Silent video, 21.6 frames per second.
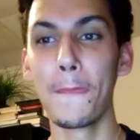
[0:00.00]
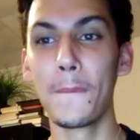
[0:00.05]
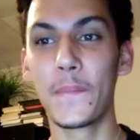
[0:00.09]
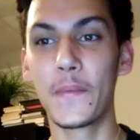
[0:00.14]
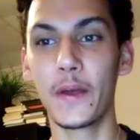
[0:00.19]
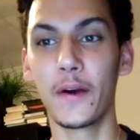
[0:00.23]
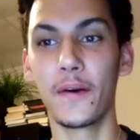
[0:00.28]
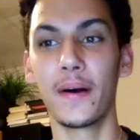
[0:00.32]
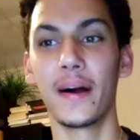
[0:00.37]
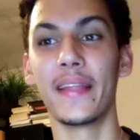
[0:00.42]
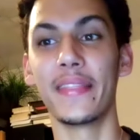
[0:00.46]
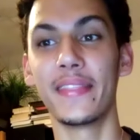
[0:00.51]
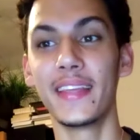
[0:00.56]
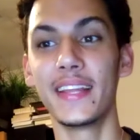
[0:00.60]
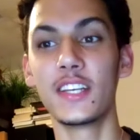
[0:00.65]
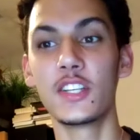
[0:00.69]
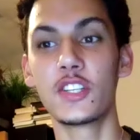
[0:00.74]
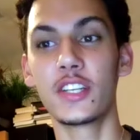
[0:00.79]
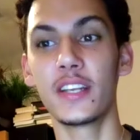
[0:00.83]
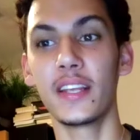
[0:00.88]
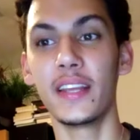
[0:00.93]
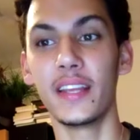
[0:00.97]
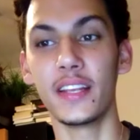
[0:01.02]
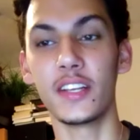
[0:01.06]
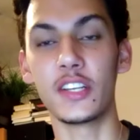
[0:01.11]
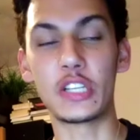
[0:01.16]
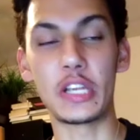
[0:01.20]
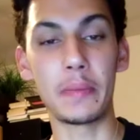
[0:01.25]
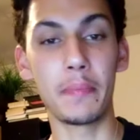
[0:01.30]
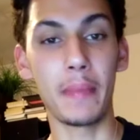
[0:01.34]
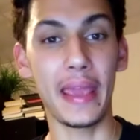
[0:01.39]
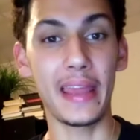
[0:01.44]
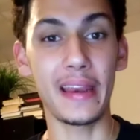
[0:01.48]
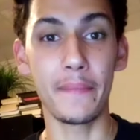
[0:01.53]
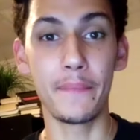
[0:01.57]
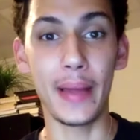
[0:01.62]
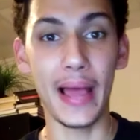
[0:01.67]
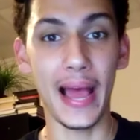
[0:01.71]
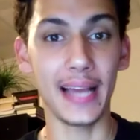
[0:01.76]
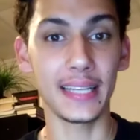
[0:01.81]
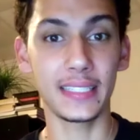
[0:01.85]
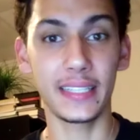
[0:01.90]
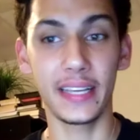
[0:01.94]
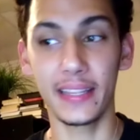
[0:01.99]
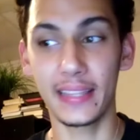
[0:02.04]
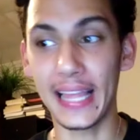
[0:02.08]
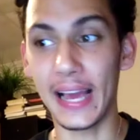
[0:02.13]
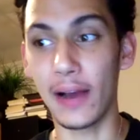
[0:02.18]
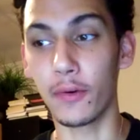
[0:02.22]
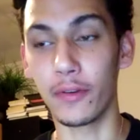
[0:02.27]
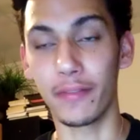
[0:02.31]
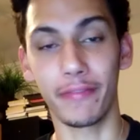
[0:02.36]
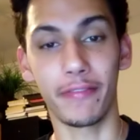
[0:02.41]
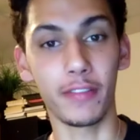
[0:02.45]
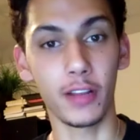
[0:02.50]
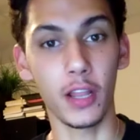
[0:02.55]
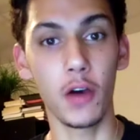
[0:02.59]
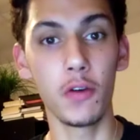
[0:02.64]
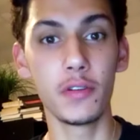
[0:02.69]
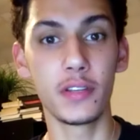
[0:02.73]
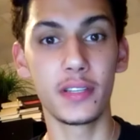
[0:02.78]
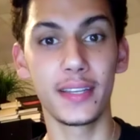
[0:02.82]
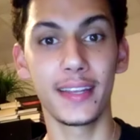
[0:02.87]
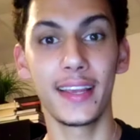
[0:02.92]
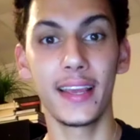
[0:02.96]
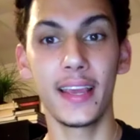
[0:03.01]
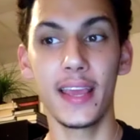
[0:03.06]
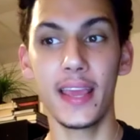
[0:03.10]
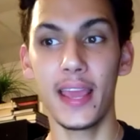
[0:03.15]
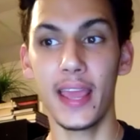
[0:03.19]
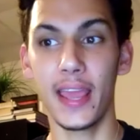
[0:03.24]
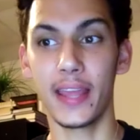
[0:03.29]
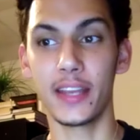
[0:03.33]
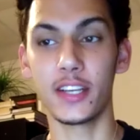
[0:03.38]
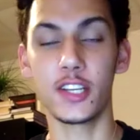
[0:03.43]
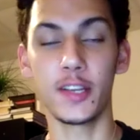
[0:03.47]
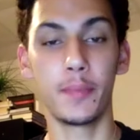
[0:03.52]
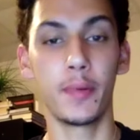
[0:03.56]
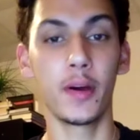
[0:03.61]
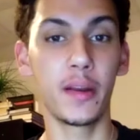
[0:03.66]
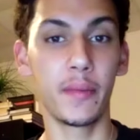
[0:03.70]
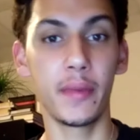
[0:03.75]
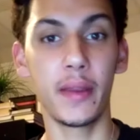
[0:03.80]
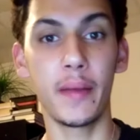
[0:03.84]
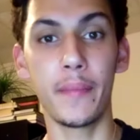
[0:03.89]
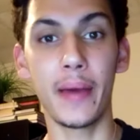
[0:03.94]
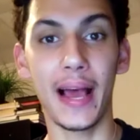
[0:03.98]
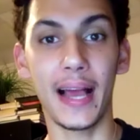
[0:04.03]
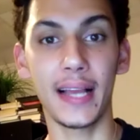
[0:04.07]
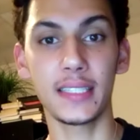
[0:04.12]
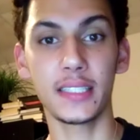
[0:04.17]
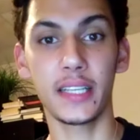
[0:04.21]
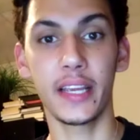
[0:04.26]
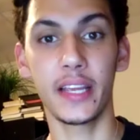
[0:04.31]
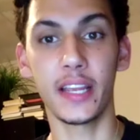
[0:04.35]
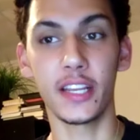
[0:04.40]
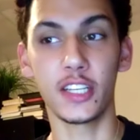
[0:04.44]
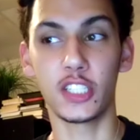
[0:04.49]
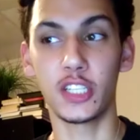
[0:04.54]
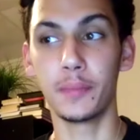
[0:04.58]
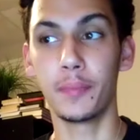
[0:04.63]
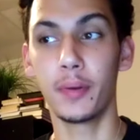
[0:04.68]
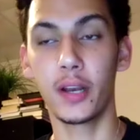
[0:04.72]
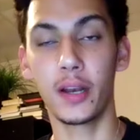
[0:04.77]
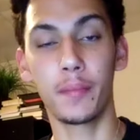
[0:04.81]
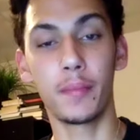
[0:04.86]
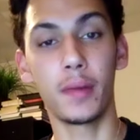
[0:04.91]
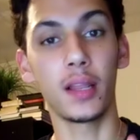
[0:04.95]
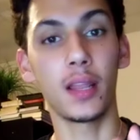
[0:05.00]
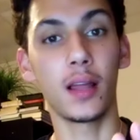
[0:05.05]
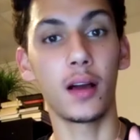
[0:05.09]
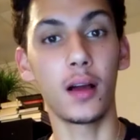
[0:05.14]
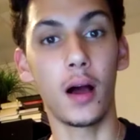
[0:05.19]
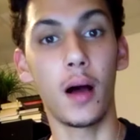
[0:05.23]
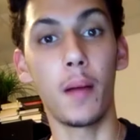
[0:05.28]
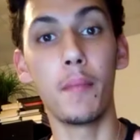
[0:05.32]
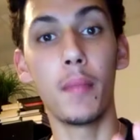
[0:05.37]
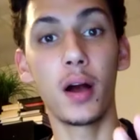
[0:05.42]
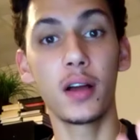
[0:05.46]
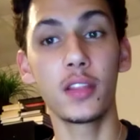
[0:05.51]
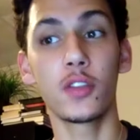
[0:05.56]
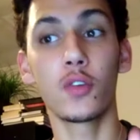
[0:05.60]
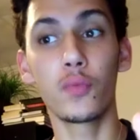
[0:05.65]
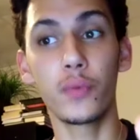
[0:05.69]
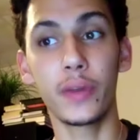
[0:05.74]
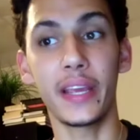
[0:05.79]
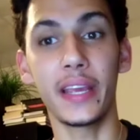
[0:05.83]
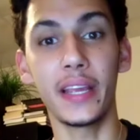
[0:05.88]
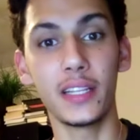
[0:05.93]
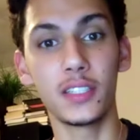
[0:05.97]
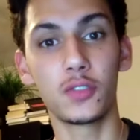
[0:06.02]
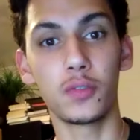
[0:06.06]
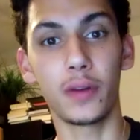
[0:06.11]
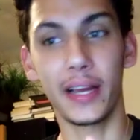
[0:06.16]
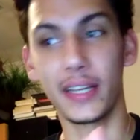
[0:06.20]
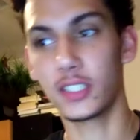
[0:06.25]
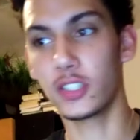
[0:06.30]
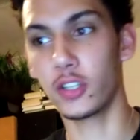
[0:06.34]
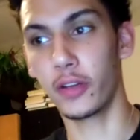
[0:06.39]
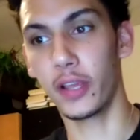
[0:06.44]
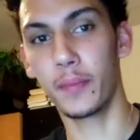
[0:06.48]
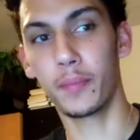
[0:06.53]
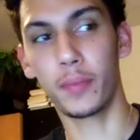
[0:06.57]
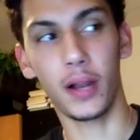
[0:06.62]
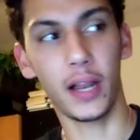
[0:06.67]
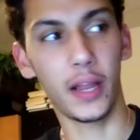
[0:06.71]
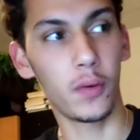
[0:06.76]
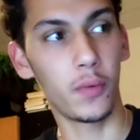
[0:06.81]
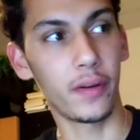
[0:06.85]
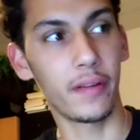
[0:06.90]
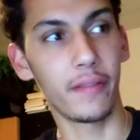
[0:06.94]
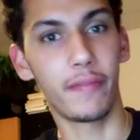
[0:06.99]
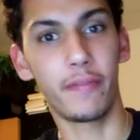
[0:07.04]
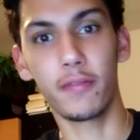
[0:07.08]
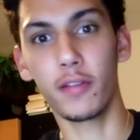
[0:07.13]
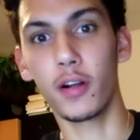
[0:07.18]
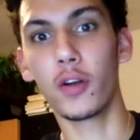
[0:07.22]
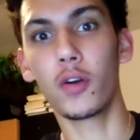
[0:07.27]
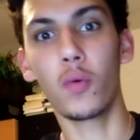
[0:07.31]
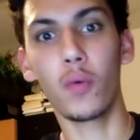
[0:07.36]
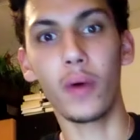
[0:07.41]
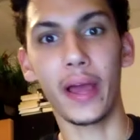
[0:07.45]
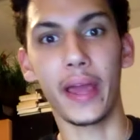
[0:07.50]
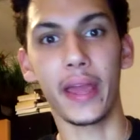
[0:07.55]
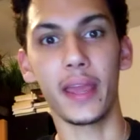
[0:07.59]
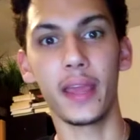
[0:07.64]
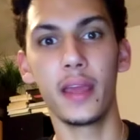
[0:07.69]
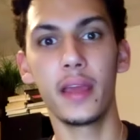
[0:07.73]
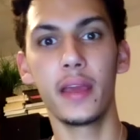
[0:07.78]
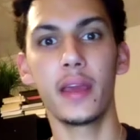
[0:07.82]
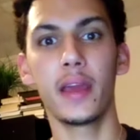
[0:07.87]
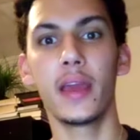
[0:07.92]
so uh, then she she made a basket that would float, and she put him in a basket, and she put him along among the reeds, right? So he probably wouldn't float away,